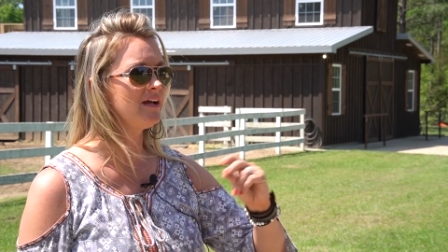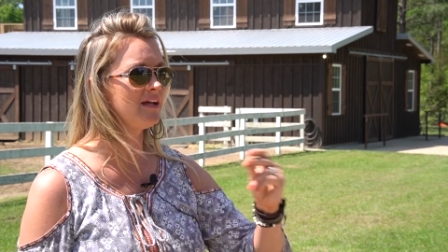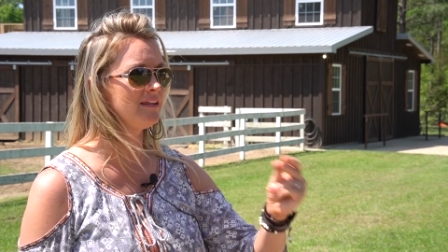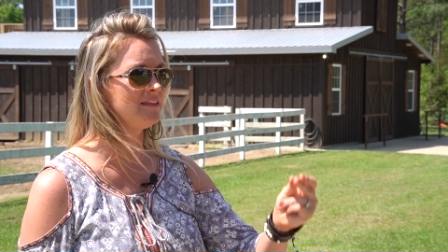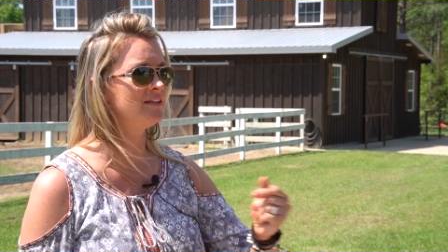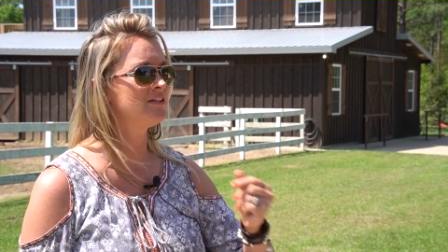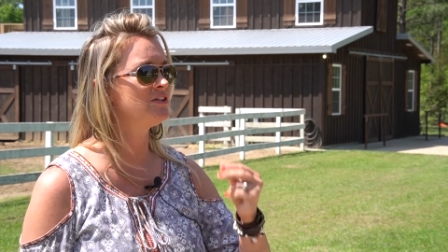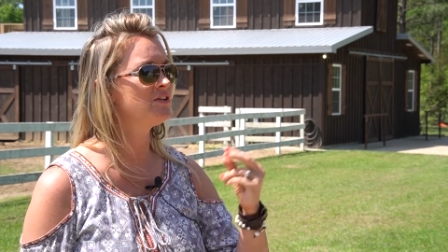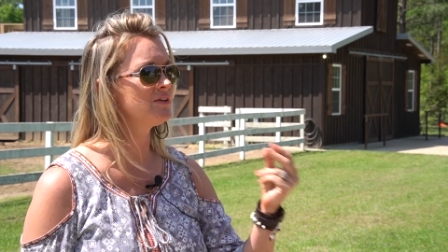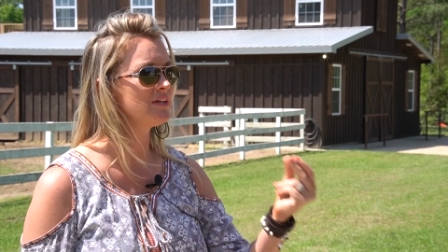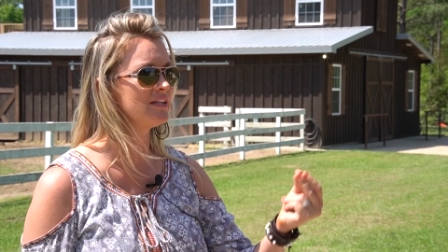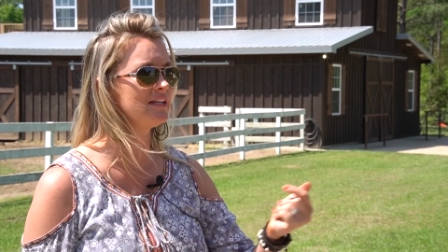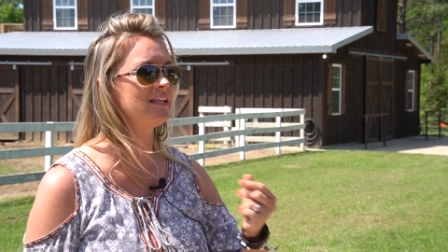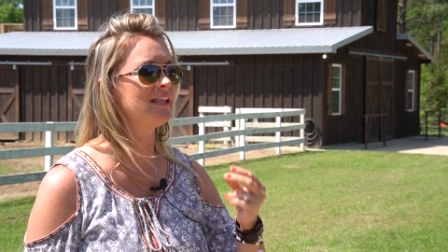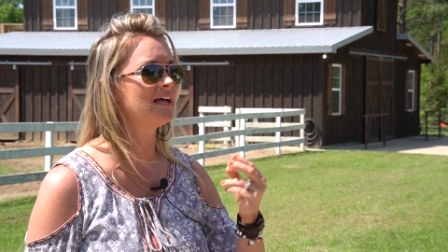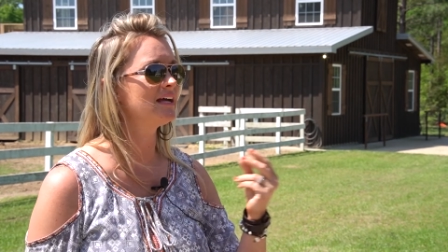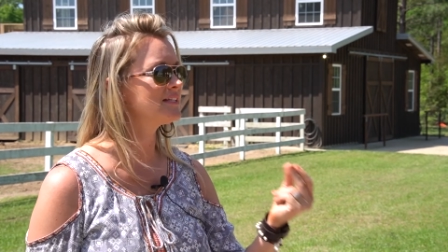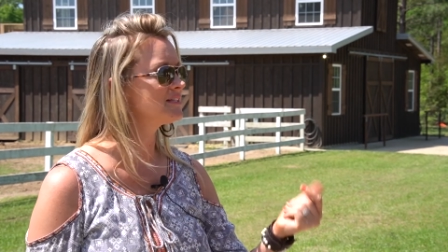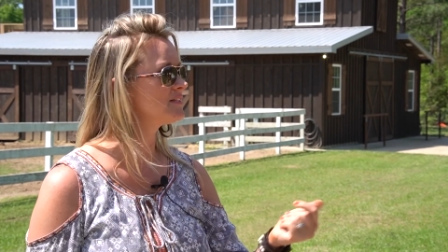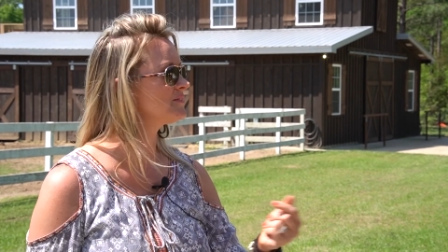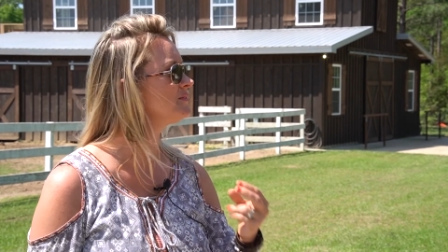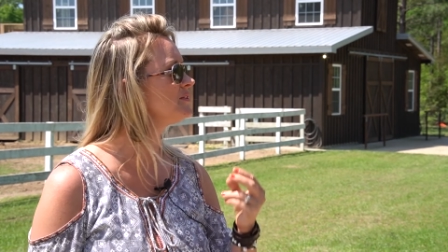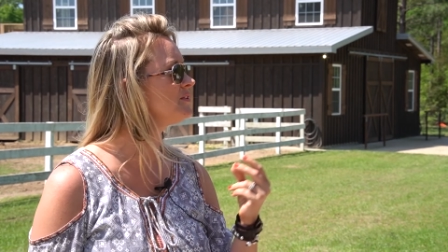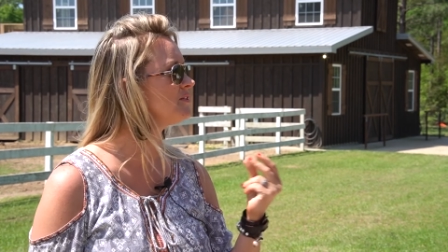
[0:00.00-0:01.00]
And then you can,
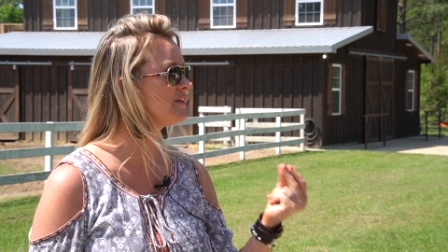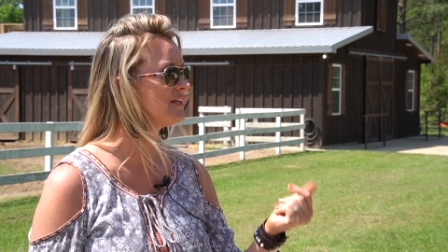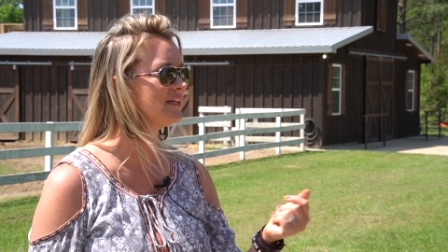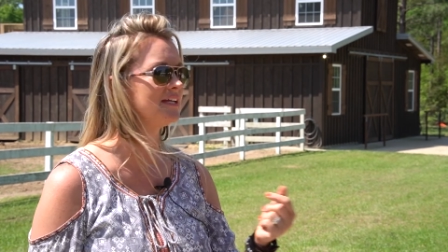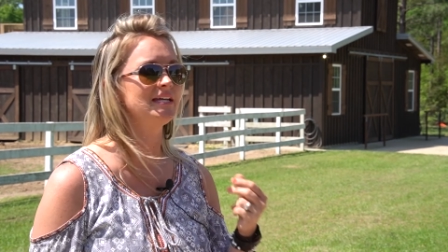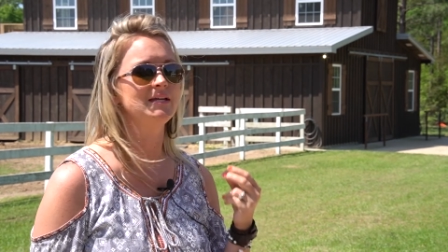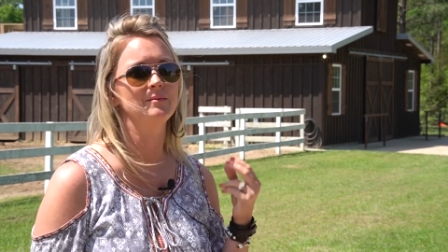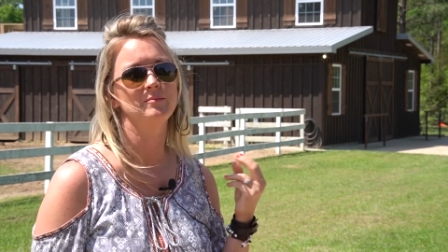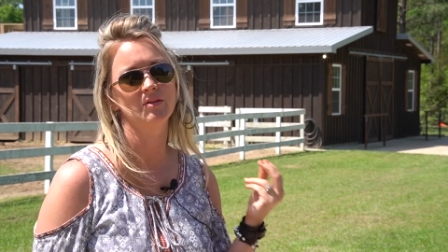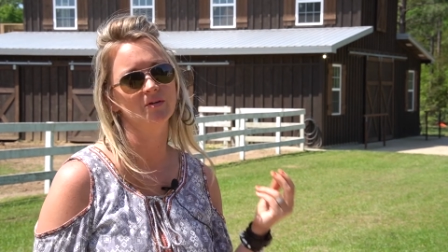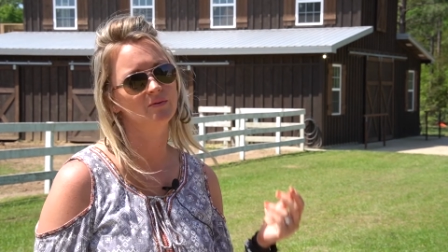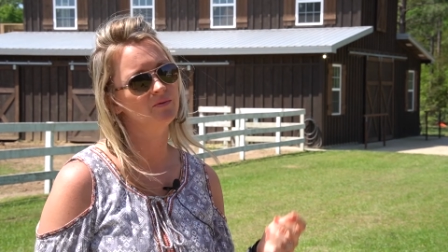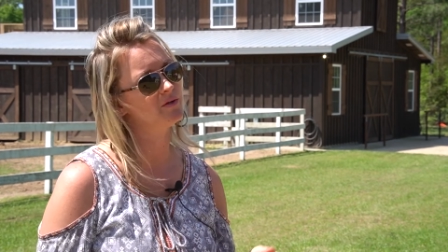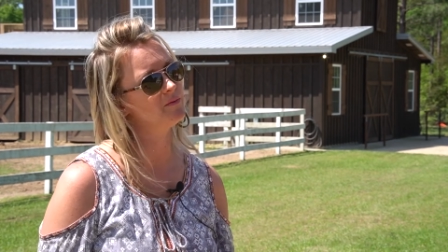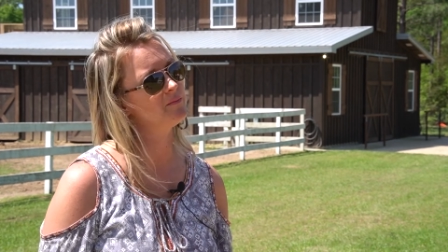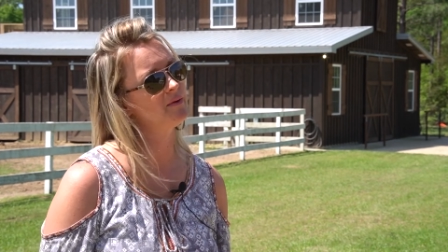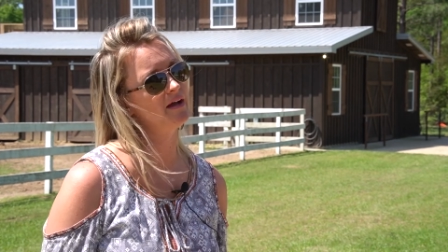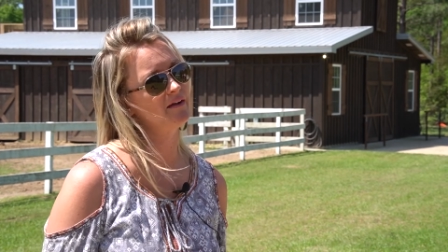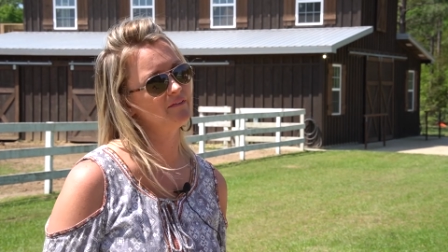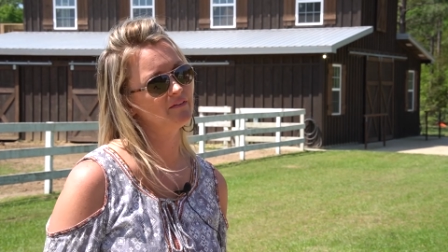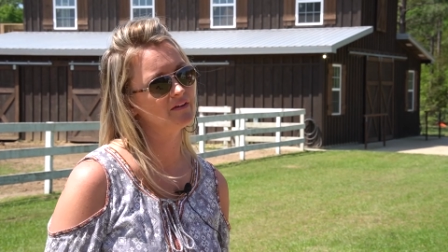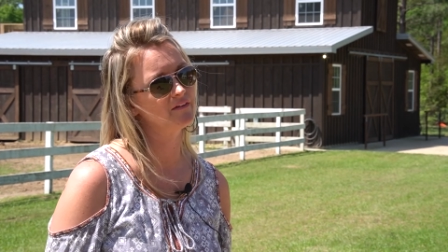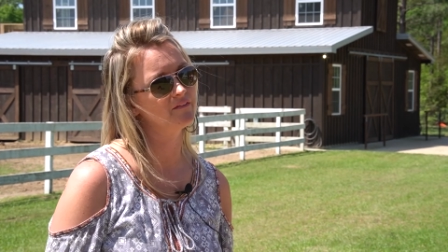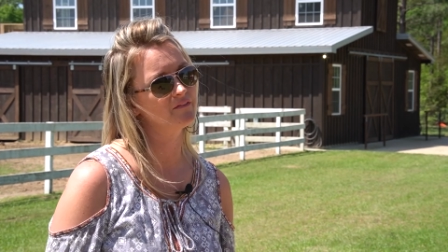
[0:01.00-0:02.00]
that's when you can keep the room
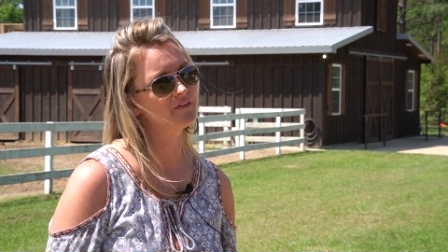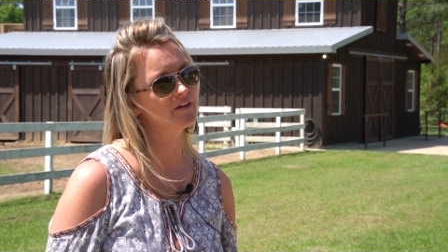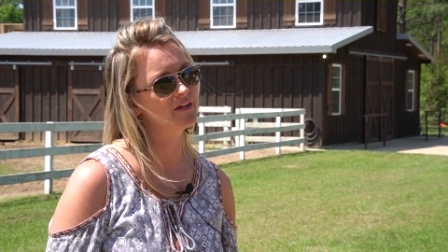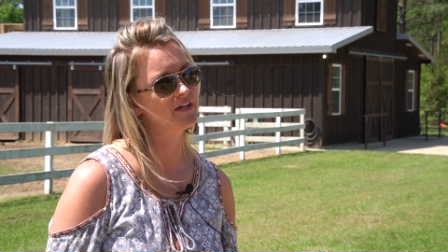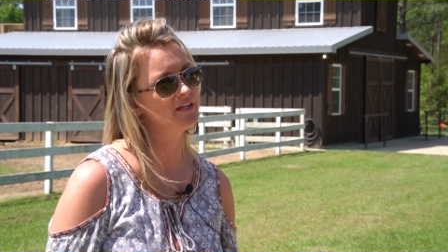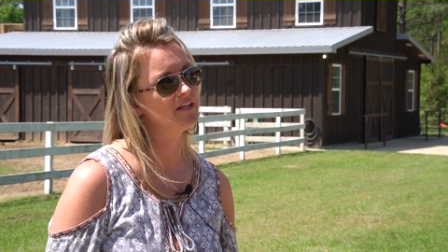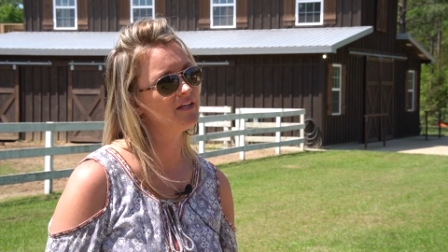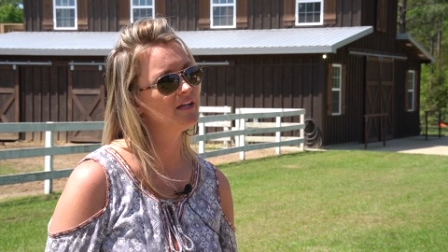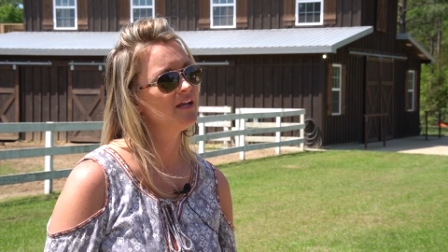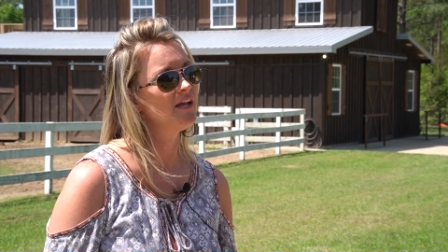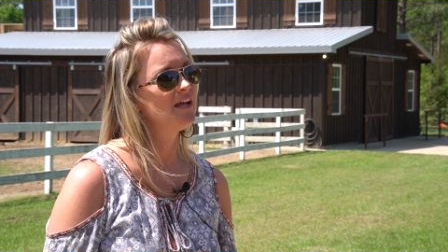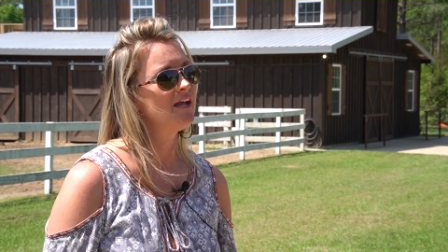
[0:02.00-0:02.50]
having fun.